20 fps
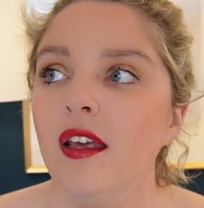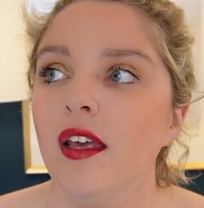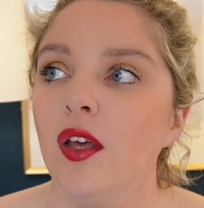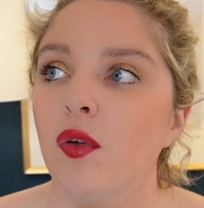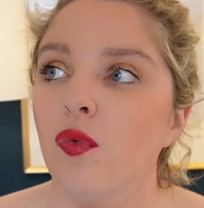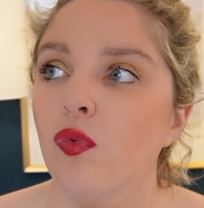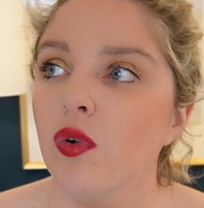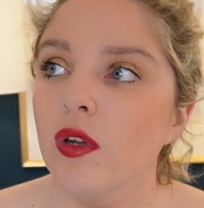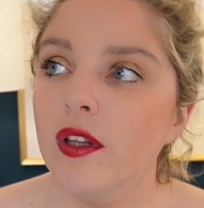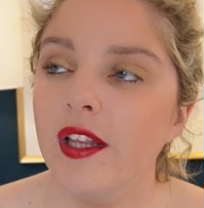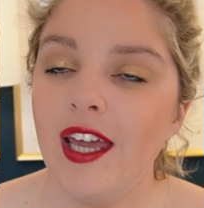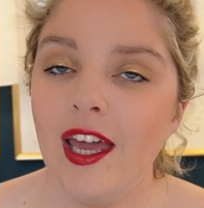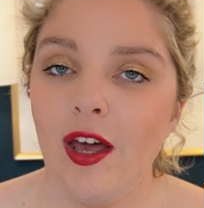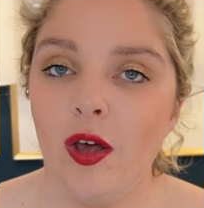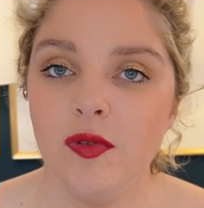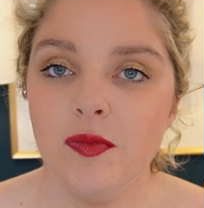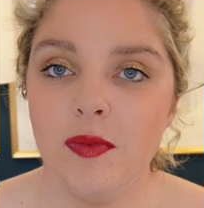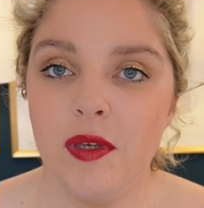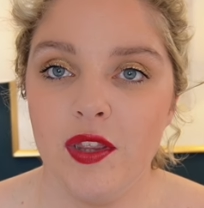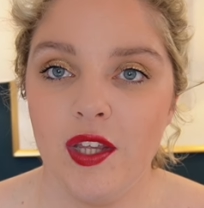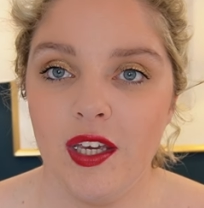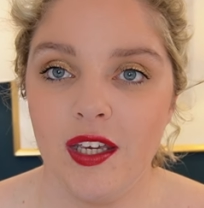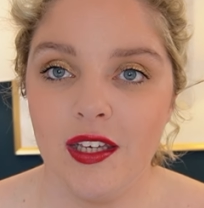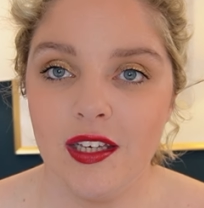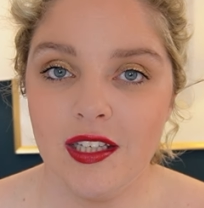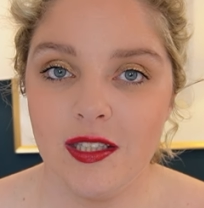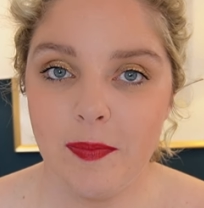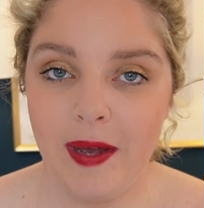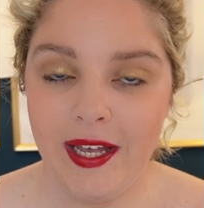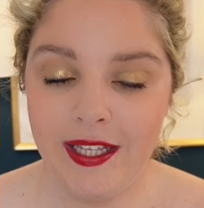It really helped me think
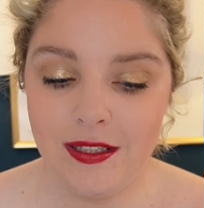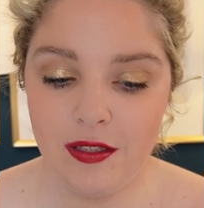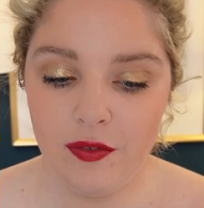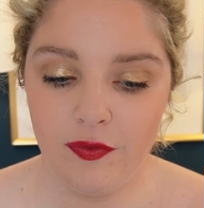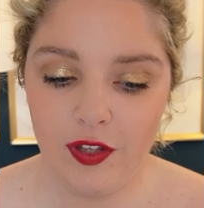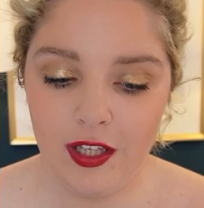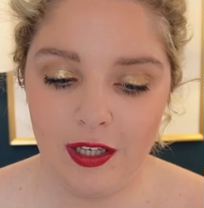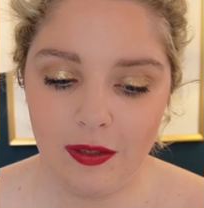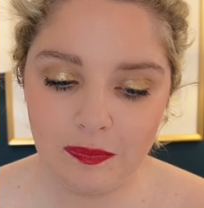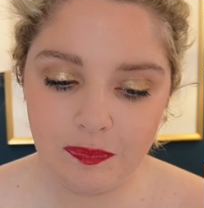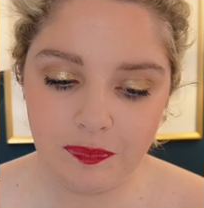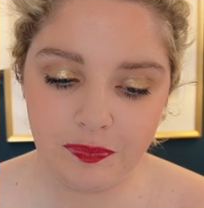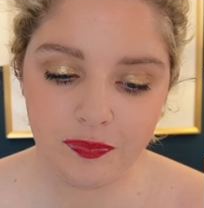expansively.